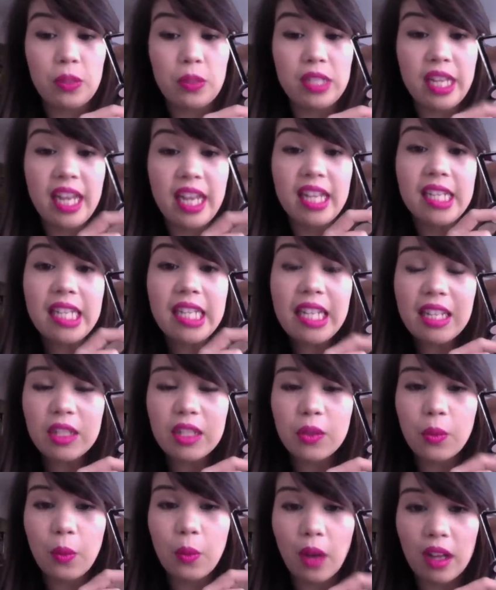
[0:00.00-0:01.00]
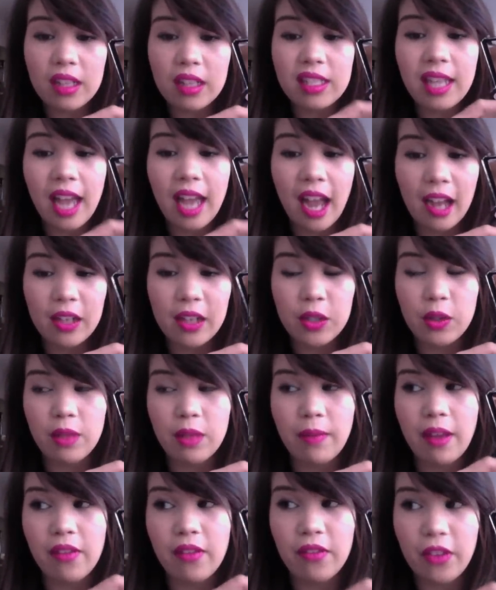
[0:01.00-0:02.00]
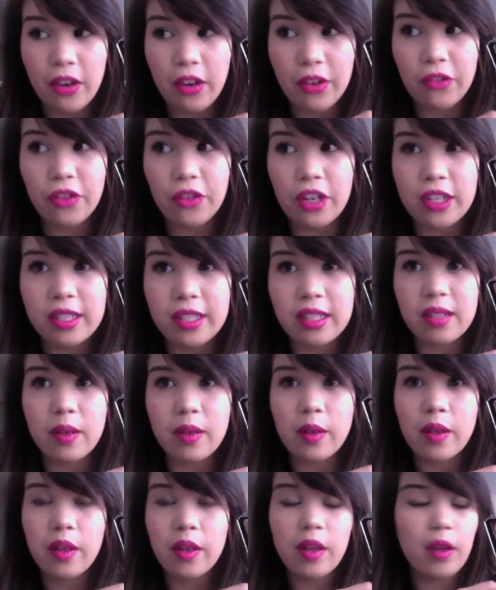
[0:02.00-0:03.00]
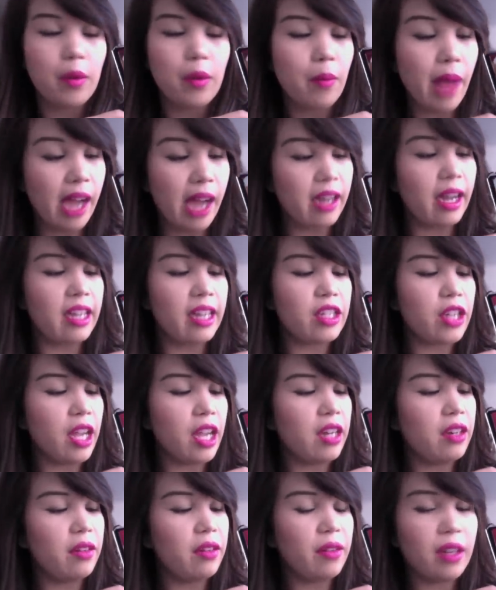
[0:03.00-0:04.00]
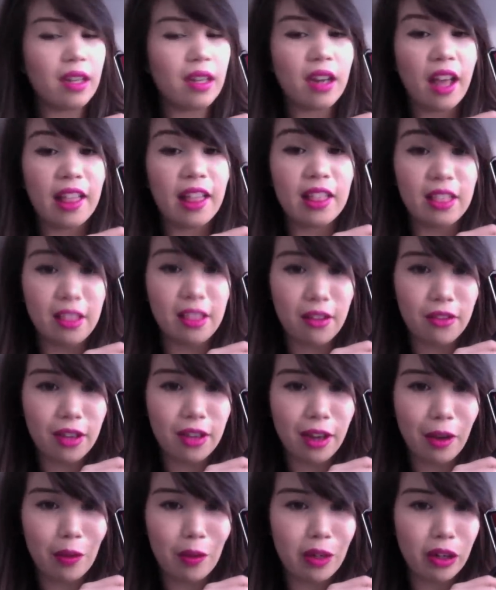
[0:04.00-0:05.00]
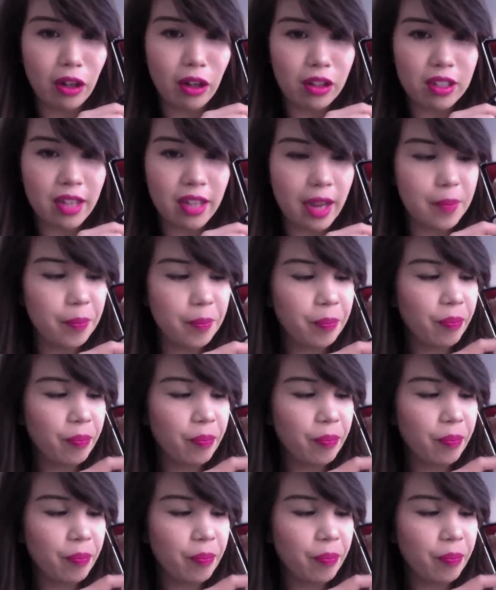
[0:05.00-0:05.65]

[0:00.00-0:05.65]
Antiqued was actually my very first MAC eyeshadow. I love it. I wear it all the time.